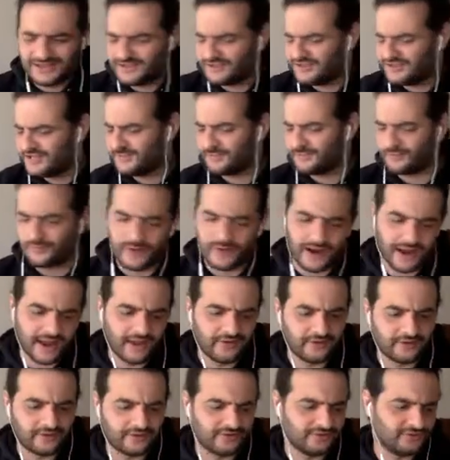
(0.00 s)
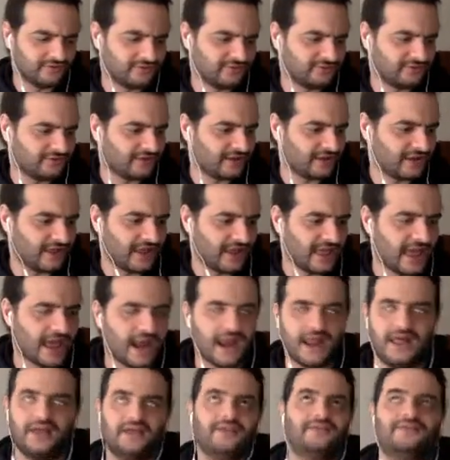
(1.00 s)
You keep him around because
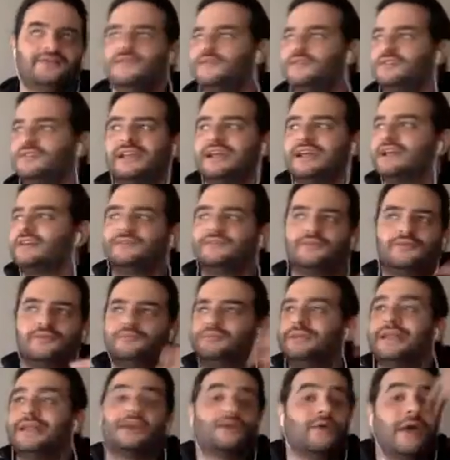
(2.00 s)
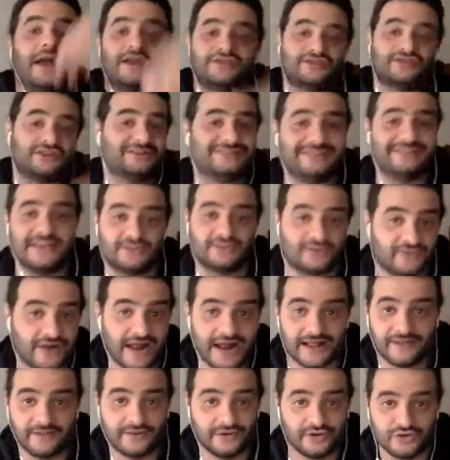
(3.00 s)
if you're ever in like a plane crash on a desert
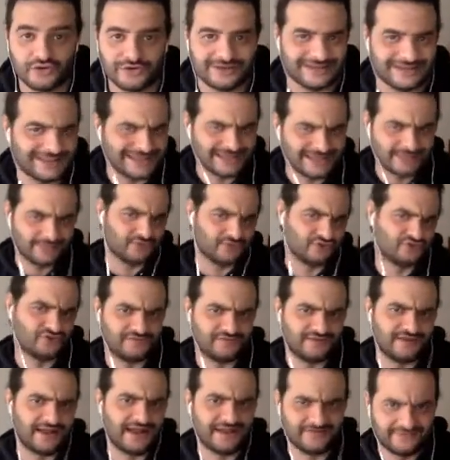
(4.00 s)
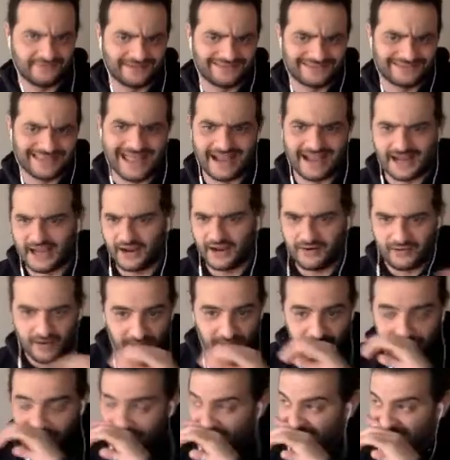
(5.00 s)
island, you can eat him to survive, like that guy,
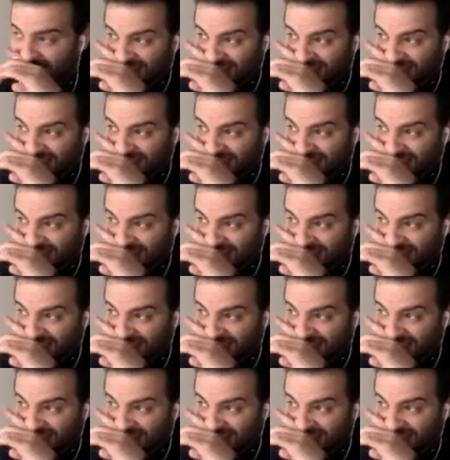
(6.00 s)
right?